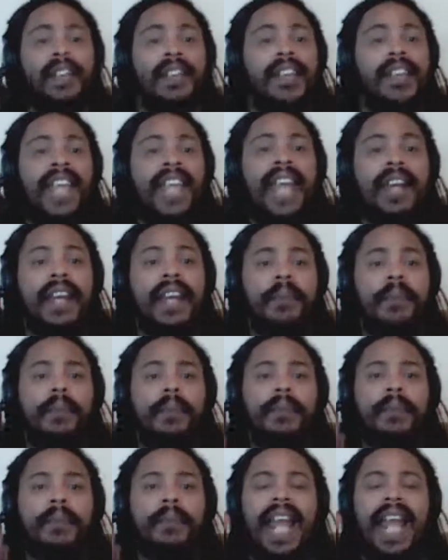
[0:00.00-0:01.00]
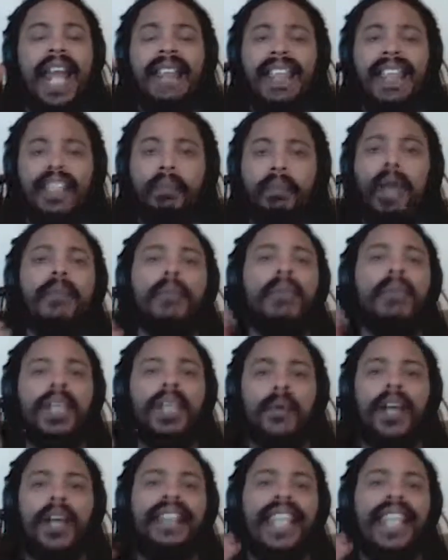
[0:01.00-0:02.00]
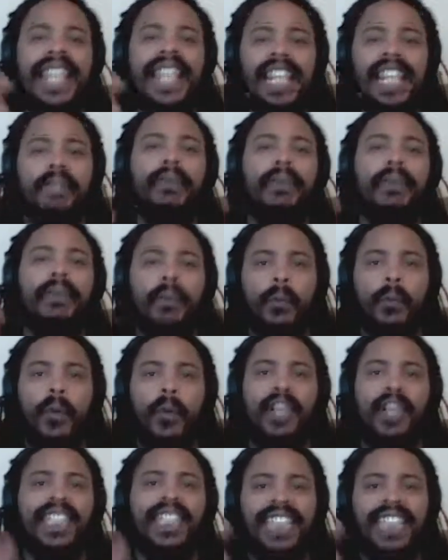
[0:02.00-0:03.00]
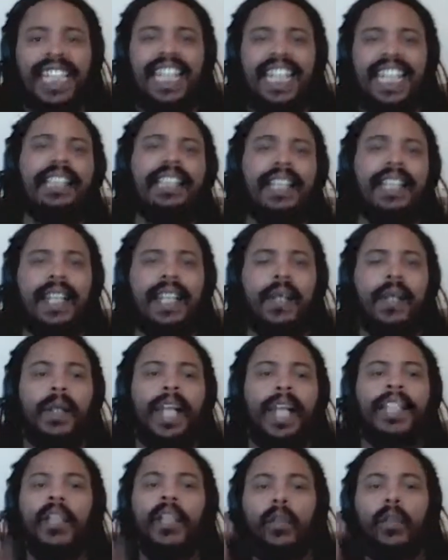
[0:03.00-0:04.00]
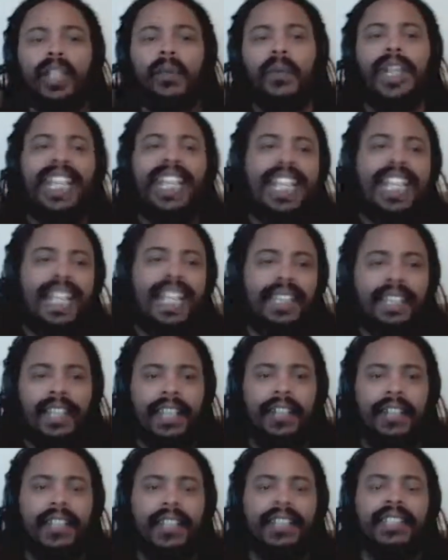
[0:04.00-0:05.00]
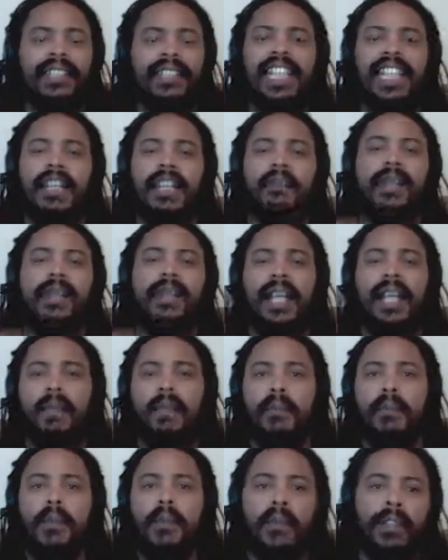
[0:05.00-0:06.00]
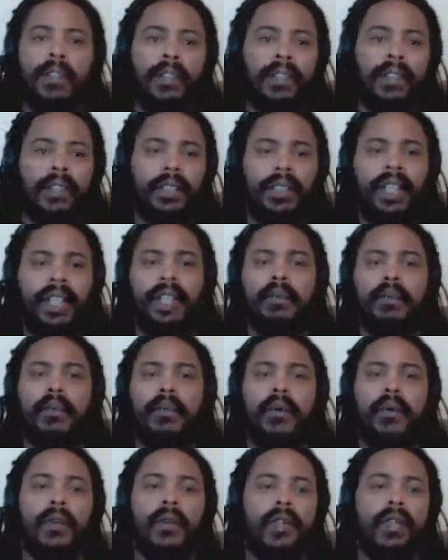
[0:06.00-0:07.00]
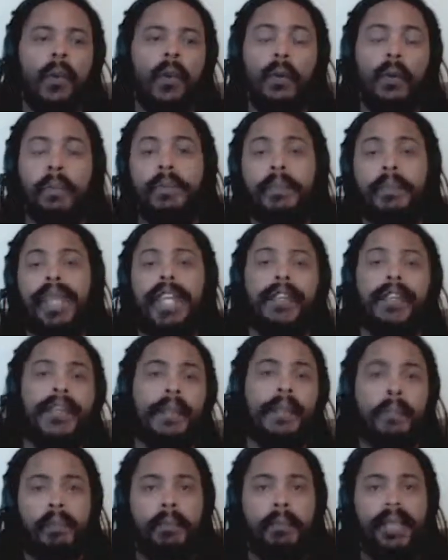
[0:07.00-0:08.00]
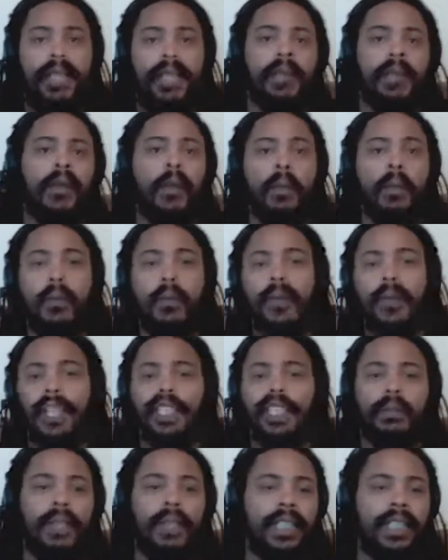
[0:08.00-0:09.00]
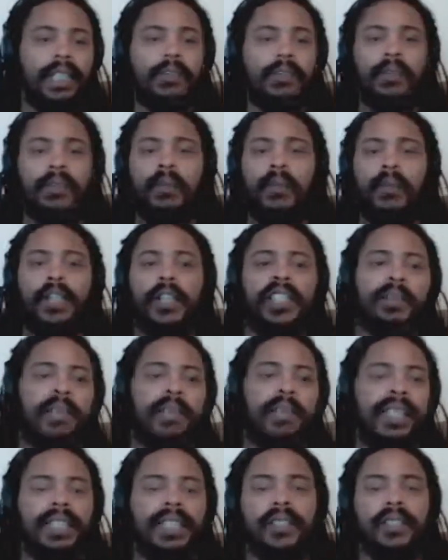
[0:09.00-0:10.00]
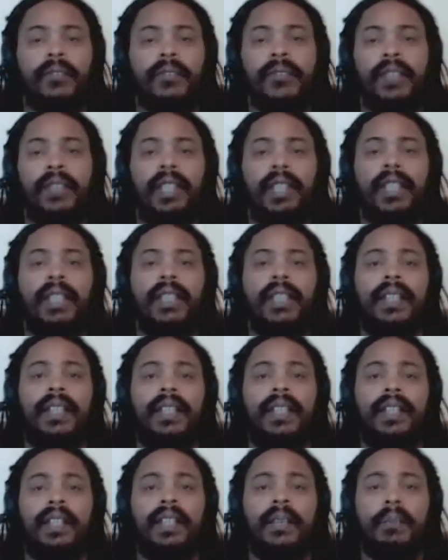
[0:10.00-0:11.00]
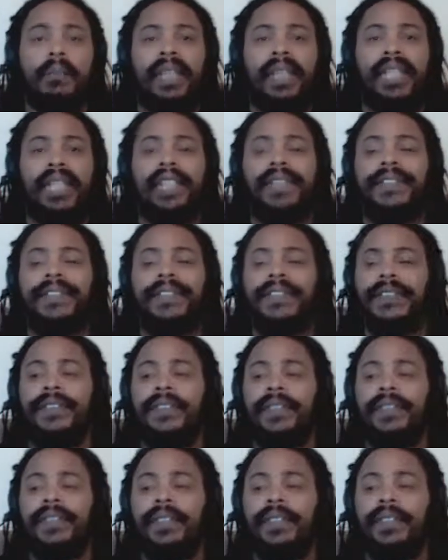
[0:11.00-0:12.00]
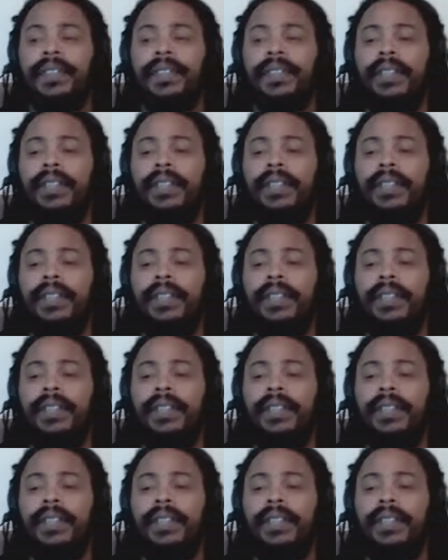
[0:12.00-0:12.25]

and they're there. And that's probably why they keep wanting to get there. And the only way to get there is to keep buying more and more, or bigger and bigger, or more expensive and more expensive because